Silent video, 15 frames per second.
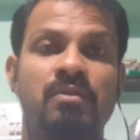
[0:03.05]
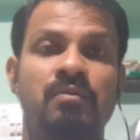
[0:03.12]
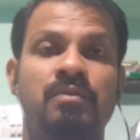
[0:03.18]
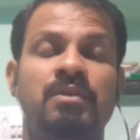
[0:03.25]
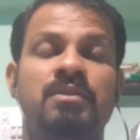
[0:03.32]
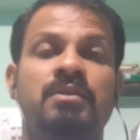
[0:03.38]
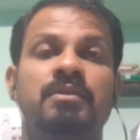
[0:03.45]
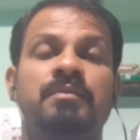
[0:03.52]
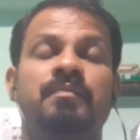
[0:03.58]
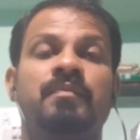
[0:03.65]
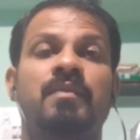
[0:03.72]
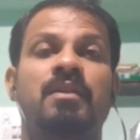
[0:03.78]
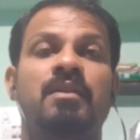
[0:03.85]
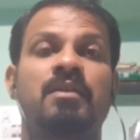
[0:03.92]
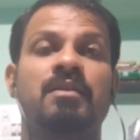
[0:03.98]
to this
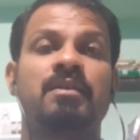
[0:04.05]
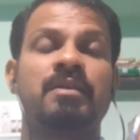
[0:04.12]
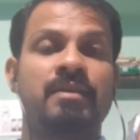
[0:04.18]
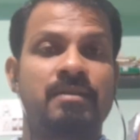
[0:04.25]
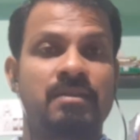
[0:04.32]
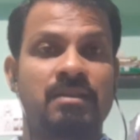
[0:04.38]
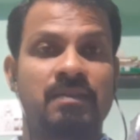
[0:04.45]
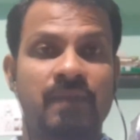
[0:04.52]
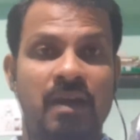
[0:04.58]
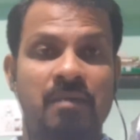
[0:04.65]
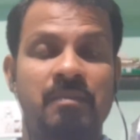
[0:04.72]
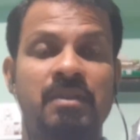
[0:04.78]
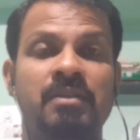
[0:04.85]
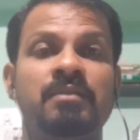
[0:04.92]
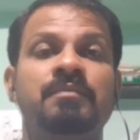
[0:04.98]
ASS
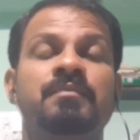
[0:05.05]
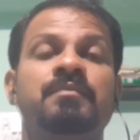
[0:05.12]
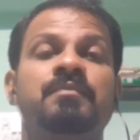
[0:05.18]
family.